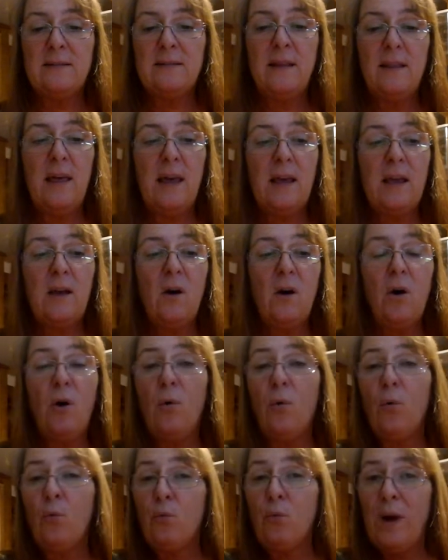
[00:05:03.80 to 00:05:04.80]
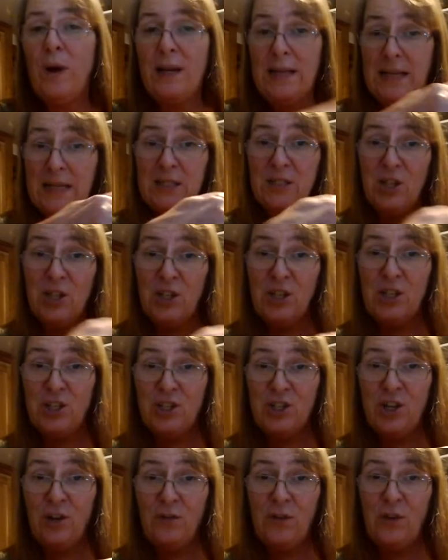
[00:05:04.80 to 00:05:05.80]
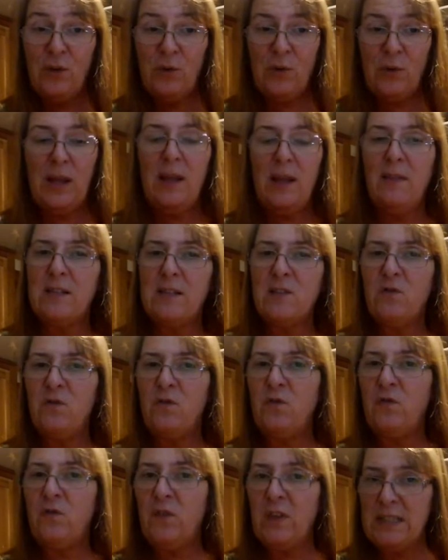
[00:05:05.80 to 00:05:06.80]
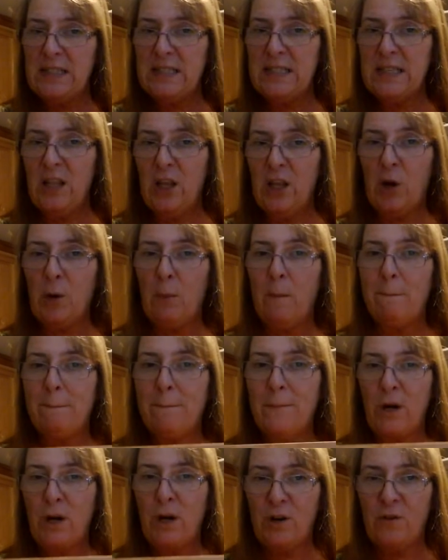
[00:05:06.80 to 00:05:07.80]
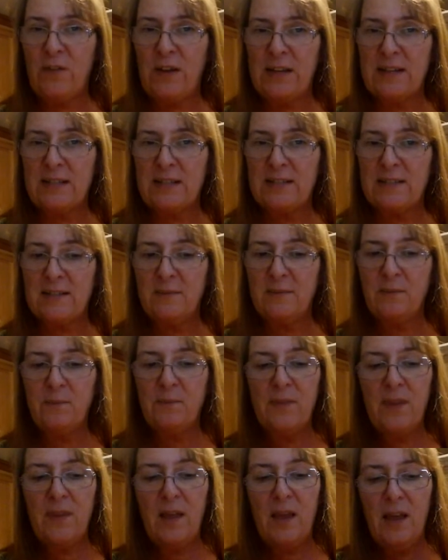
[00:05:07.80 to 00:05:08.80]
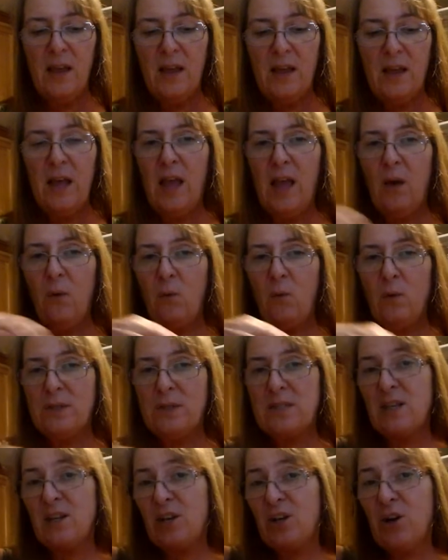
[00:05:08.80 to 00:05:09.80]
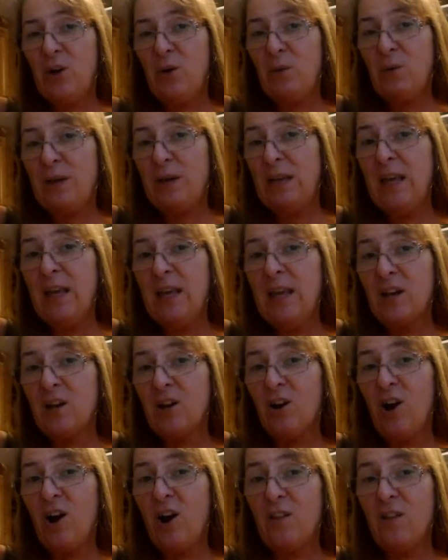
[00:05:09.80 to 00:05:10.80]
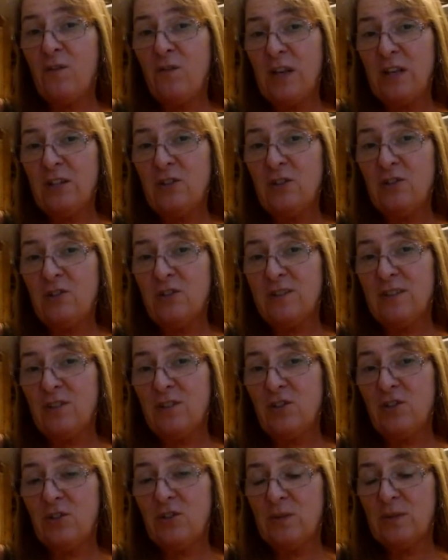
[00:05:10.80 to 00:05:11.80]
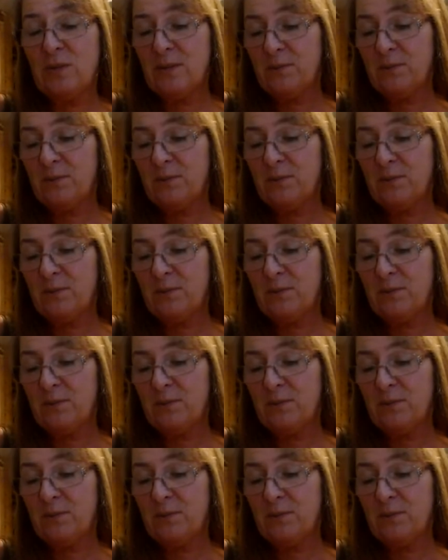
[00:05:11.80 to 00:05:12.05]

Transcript: that go right into the shelf unit and this fits in there perfect. And what's going to go in here are the facial tissues.